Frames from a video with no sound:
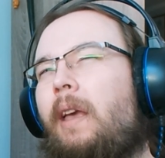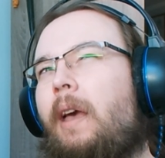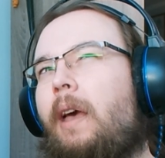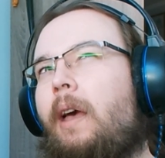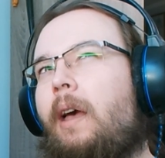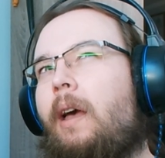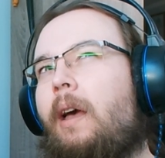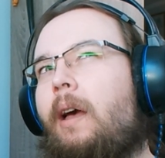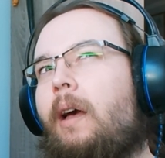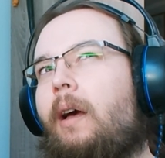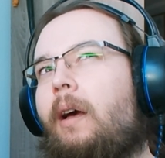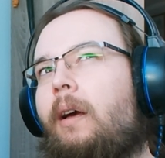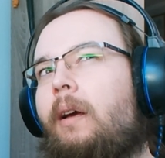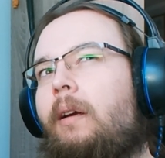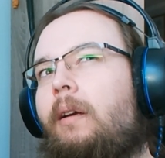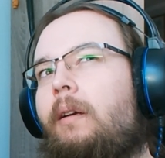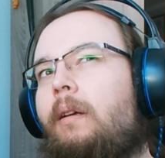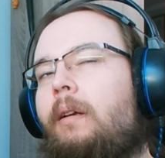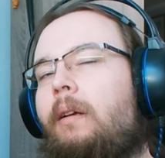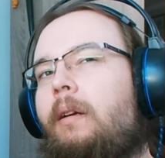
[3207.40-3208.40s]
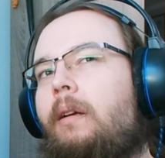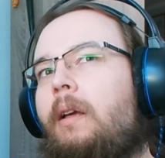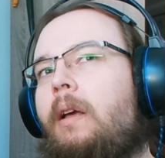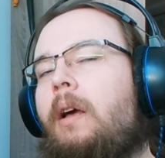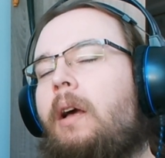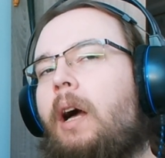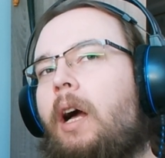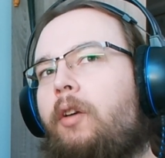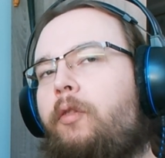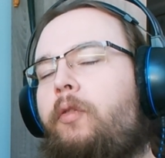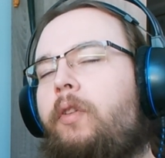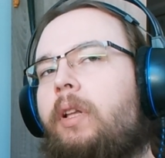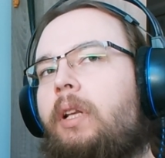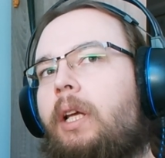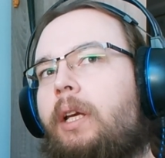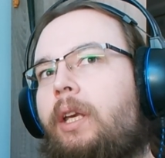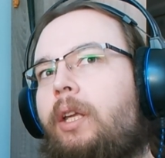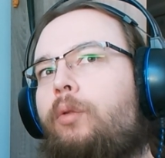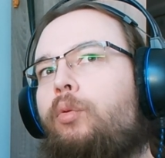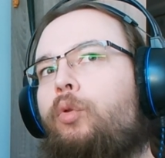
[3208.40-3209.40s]
Yeah. I
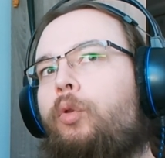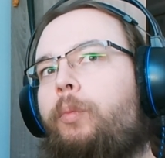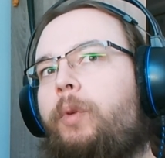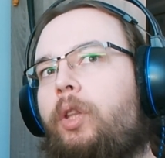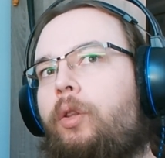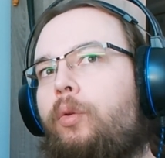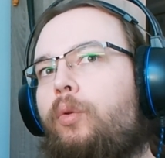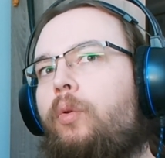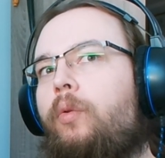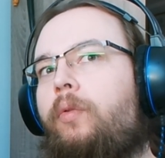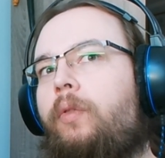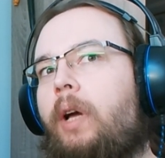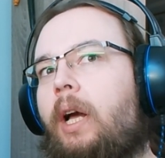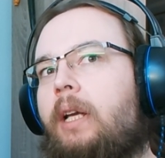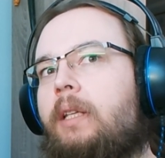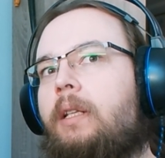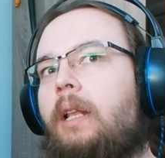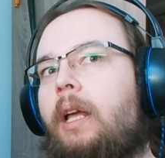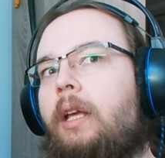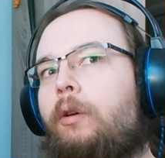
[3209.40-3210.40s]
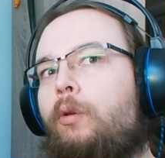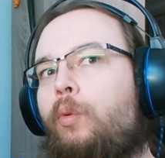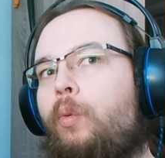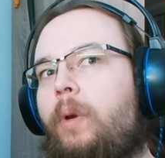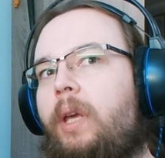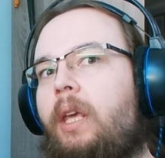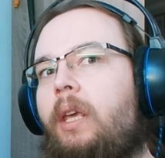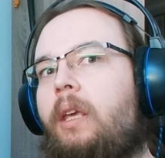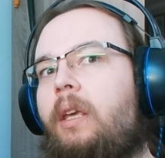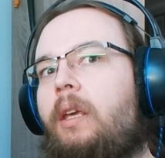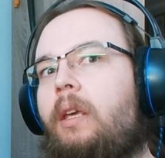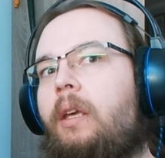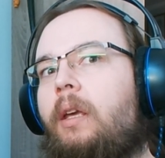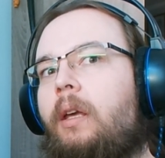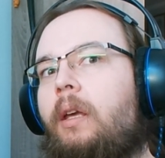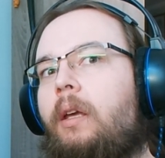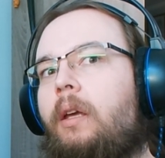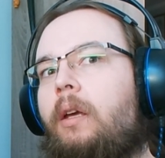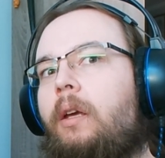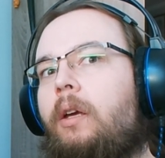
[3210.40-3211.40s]
feel like it would be too fast. Like,
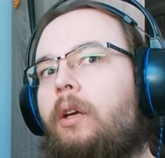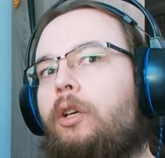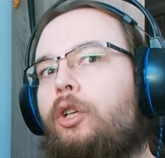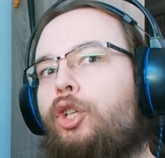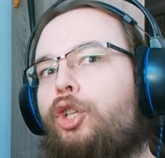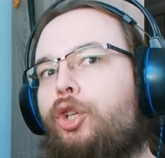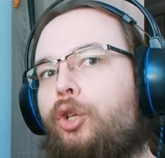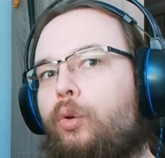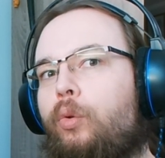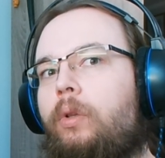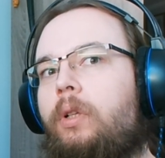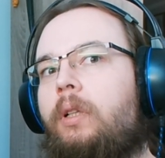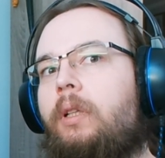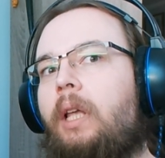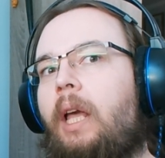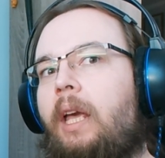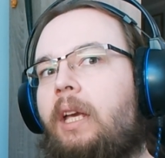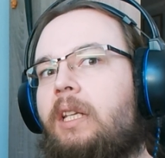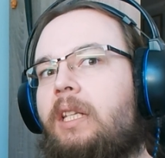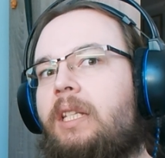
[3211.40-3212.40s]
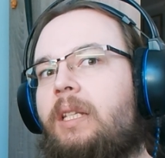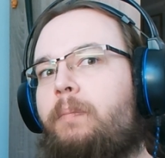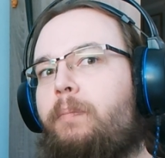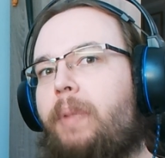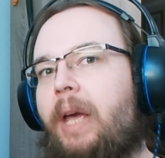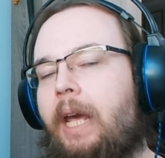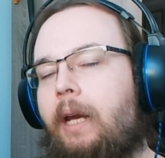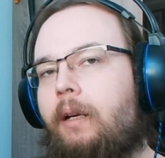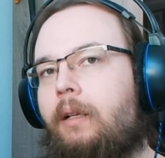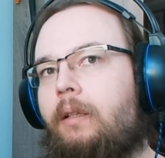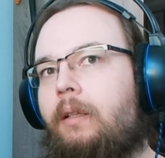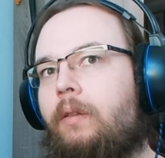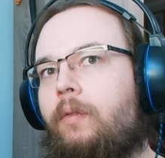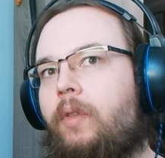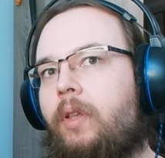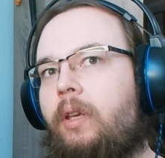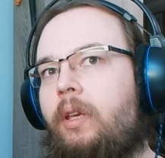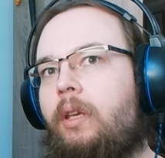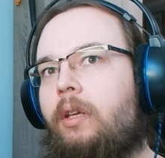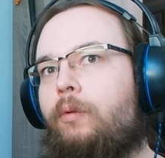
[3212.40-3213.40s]
we shouldn't
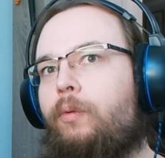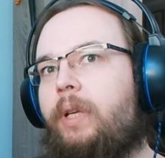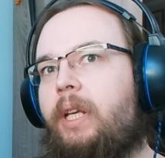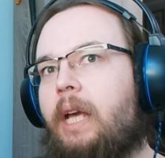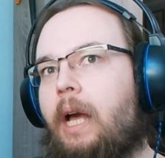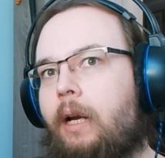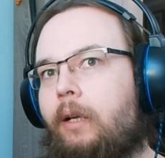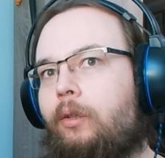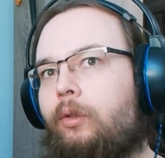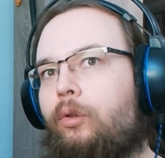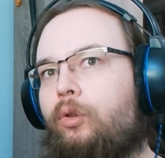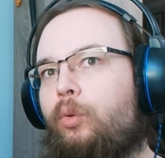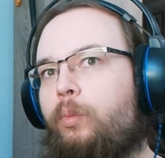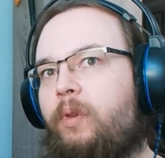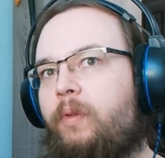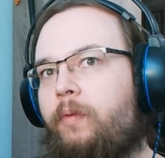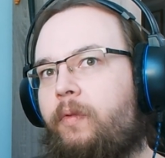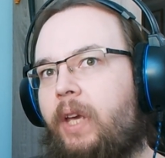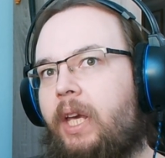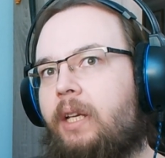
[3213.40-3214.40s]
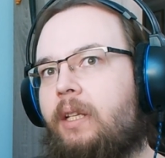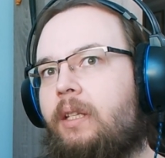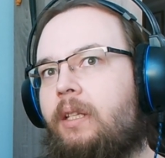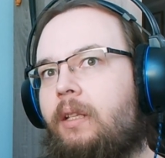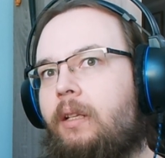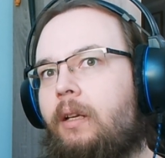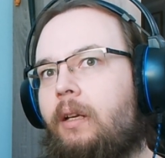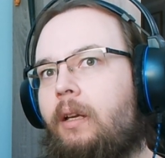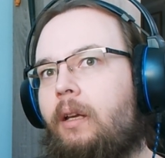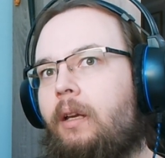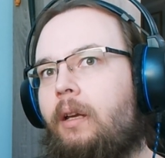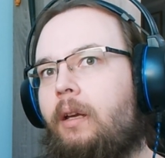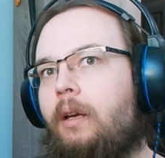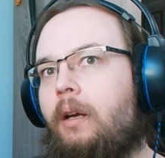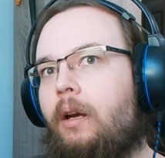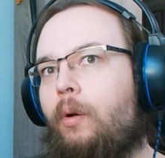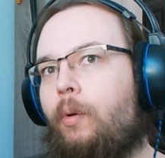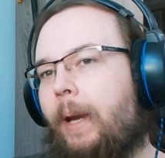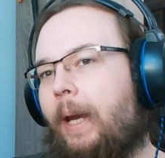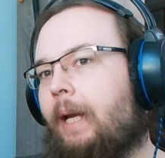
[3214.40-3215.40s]
expect the reactor to be fixed
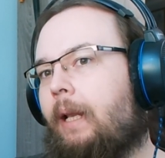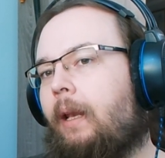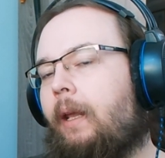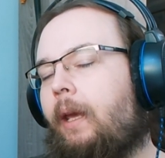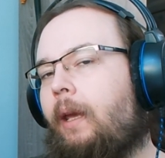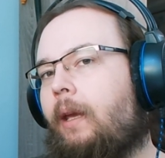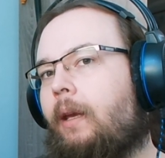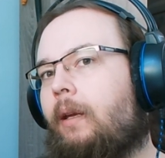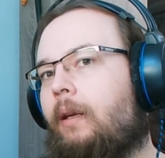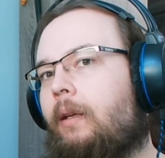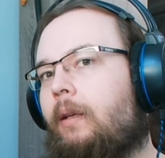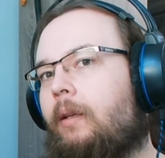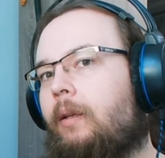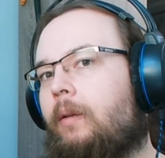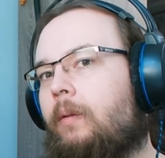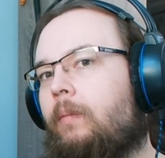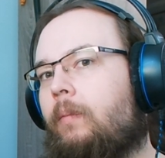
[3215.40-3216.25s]
quickly.